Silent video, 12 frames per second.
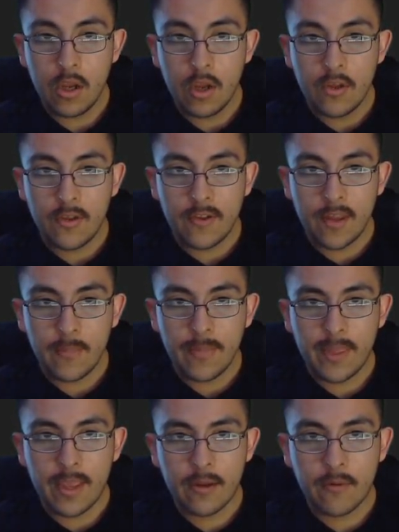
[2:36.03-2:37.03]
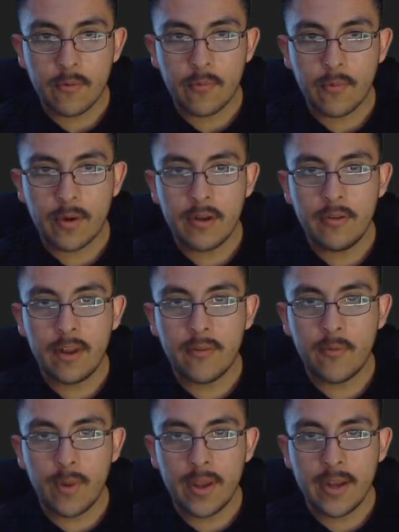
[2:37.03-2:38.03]
Same thing. We're going to do like we're
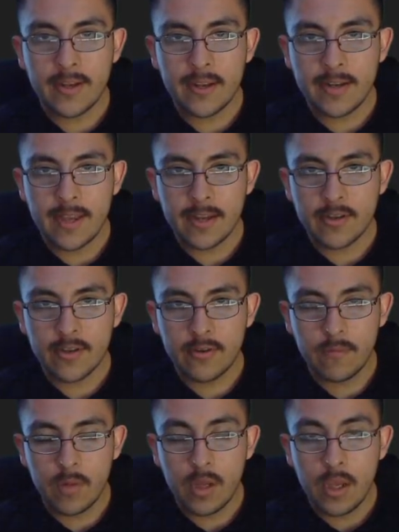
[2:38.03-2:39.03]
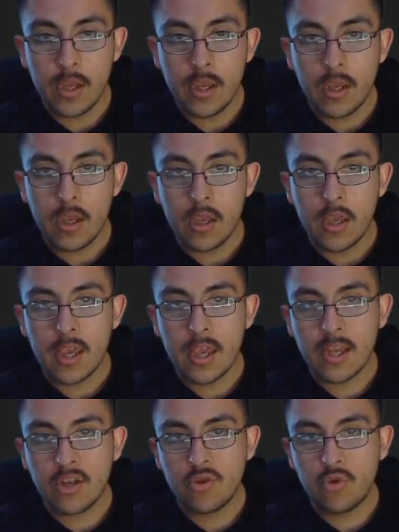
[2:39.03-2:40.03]
playing tic-tac-toe.
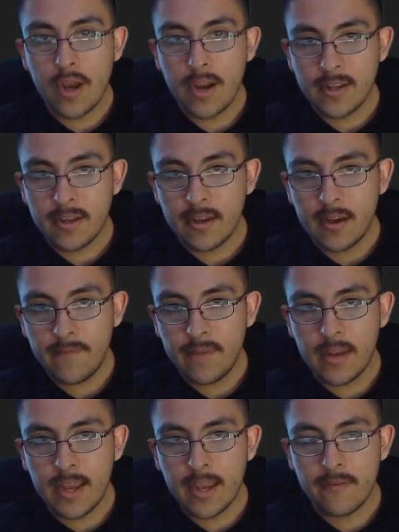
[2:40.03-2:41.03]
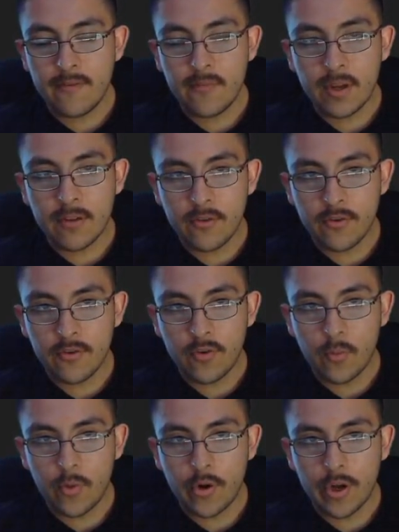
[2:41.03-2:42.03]
And try not to cut off the negatives because those are
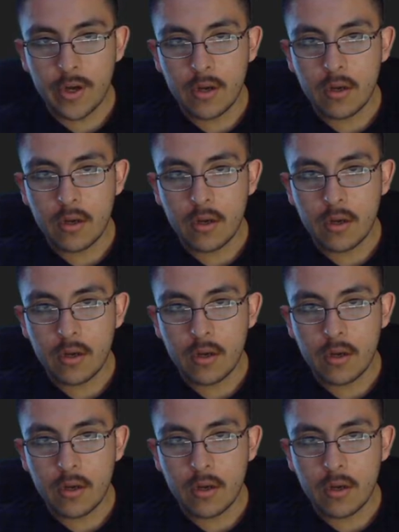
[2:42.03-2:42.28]
important.